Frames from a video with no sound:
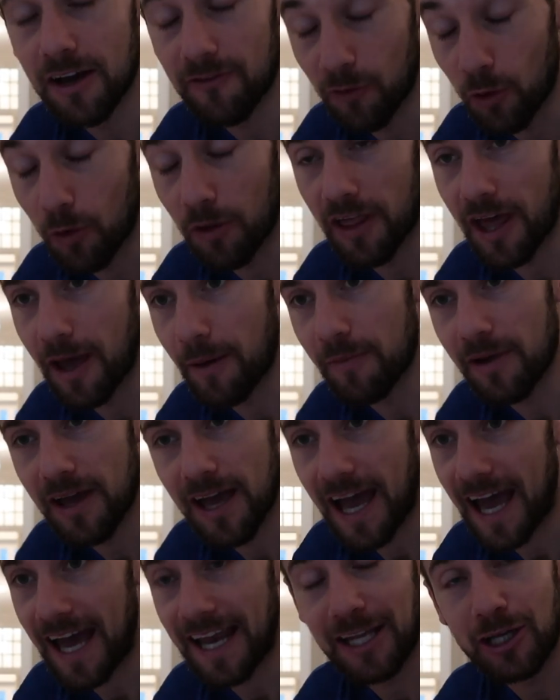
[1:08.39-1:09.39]
for them,
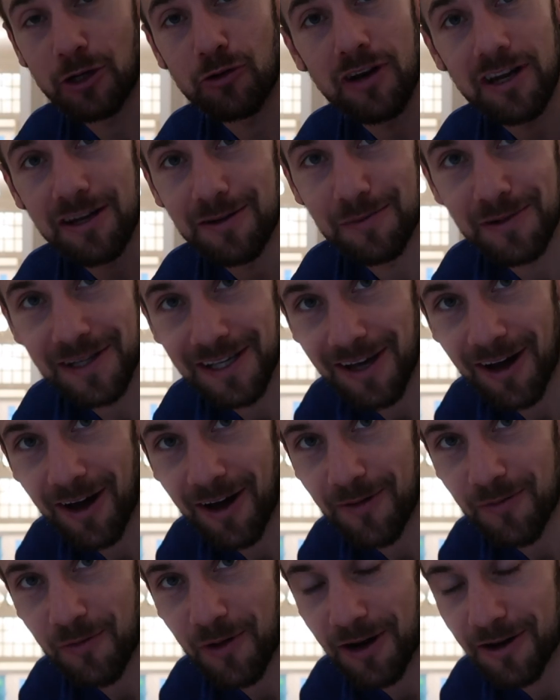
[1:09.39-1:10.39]
and incredibly
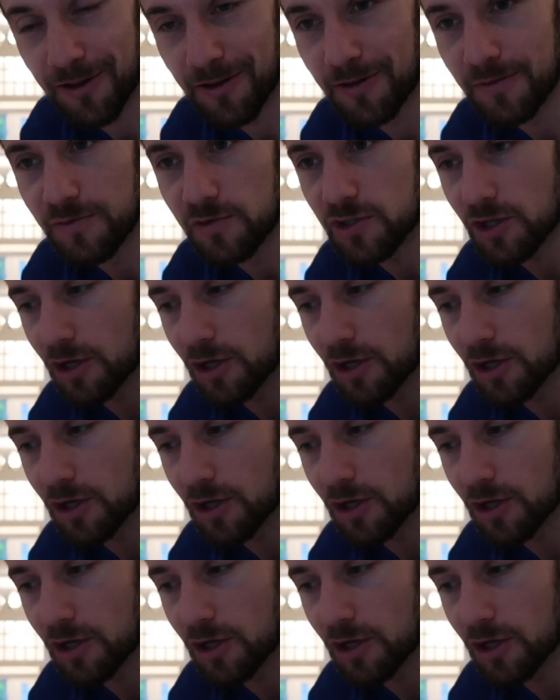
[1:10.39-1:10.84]
I'm one of them.